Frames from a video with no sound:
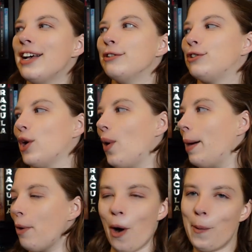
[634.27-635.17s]
So
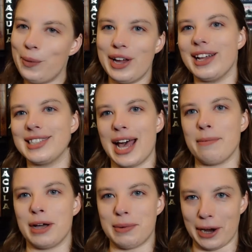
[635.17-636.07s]
I'm hoping it's at
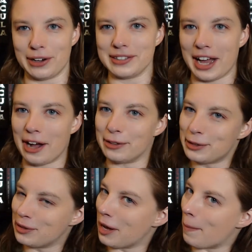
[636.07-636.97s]
my parents'
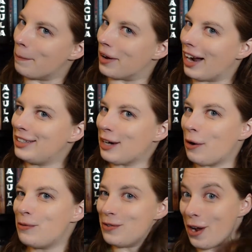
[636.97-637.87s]
house, but I
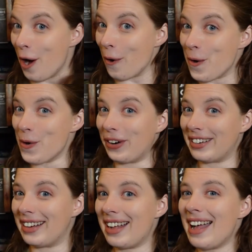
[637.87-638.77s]
don't know.
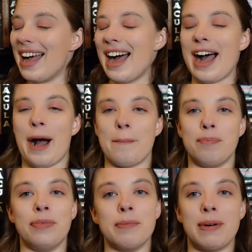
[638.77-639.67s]

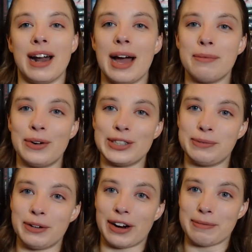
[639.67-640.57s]
But I'm going to
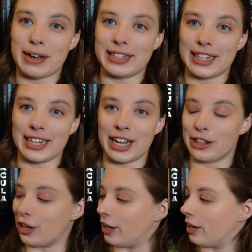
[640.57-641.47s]
be recommending
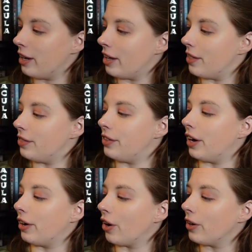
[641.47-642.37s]

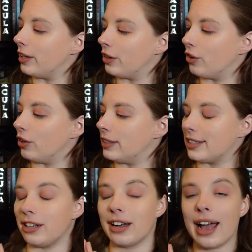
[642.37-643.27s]
the Girl in the Green
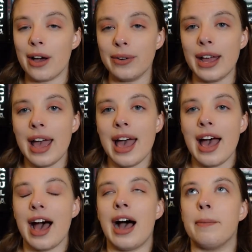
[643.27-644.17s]
Silk Gown.
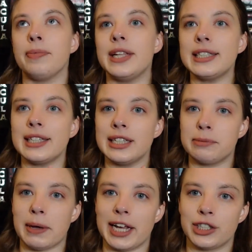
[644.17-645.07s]
This is
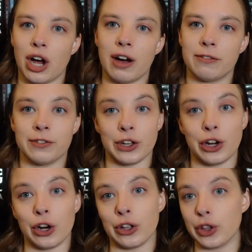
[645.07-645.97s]
based off of the
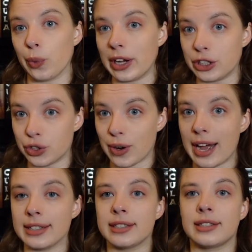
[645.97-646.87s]
Girl in the White
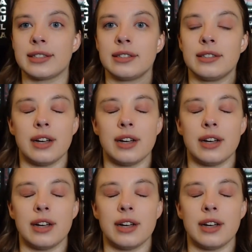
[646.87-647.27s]
Dress